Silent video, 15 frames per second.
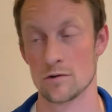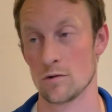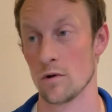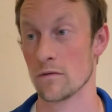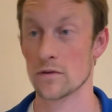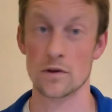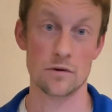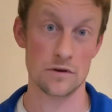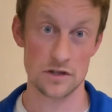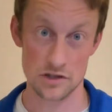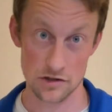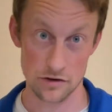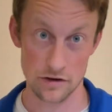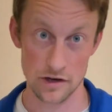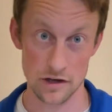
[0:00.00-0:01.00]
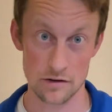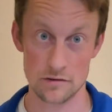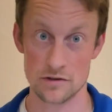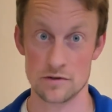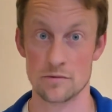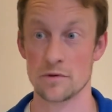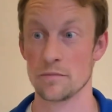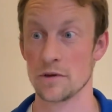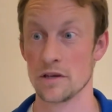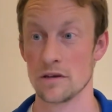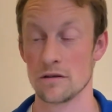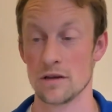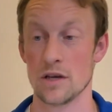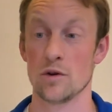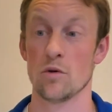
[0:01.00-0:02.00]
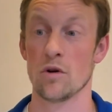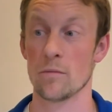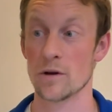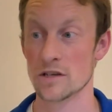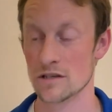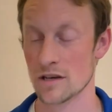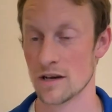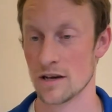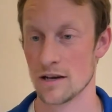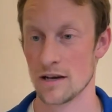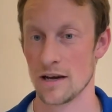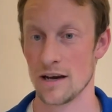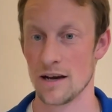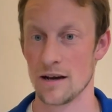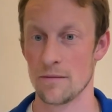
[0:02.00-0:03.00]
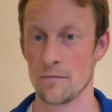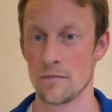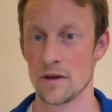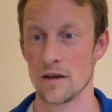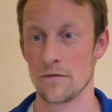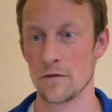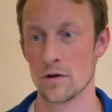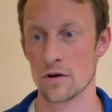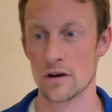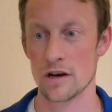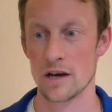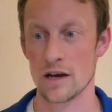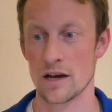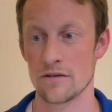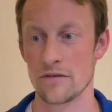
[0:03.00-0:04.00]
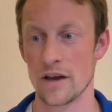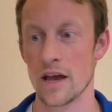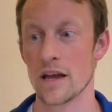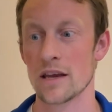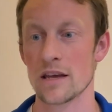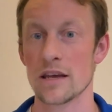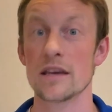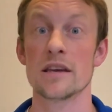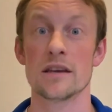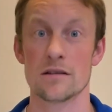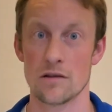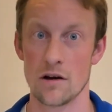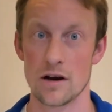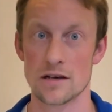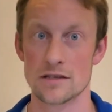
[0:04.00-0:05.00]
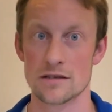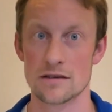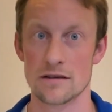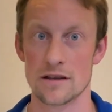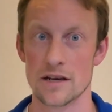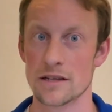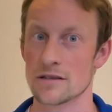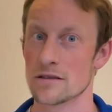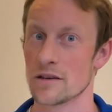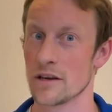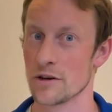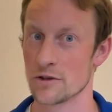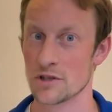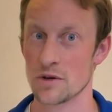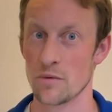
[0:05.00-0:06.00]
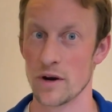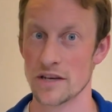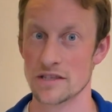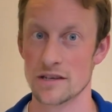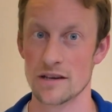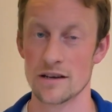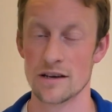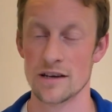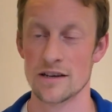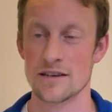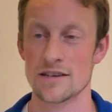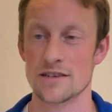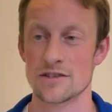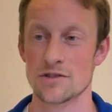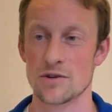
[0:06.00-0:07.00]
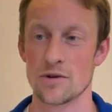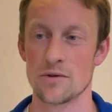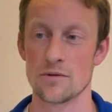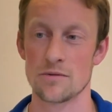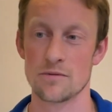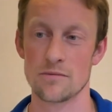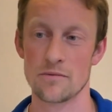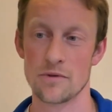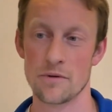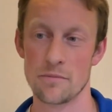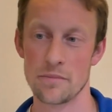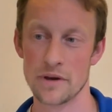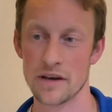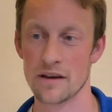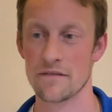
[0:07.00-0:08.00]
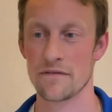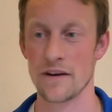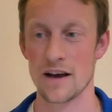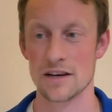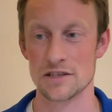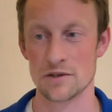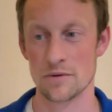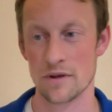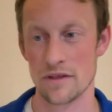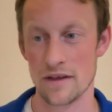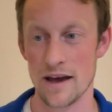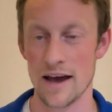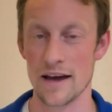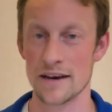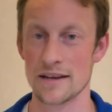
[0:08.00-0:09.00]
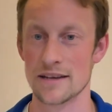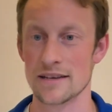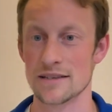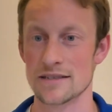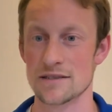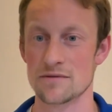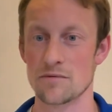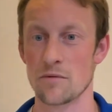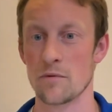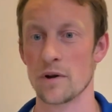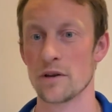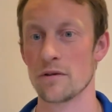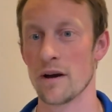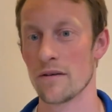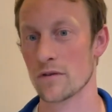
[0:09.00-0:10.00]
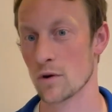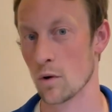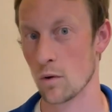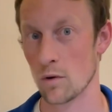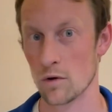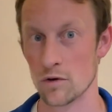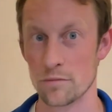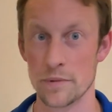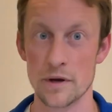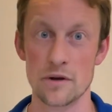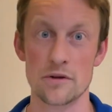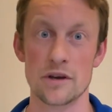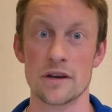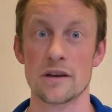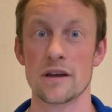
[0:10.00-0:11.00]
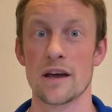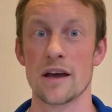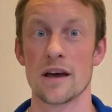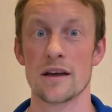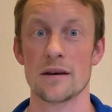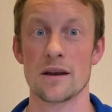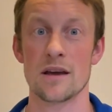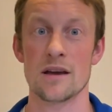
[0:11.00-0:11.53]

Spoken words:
Overloaded circuits would be enormous. If you're going to have any heat loss, that's energy wasted. So the big factor with that is when you have an old building and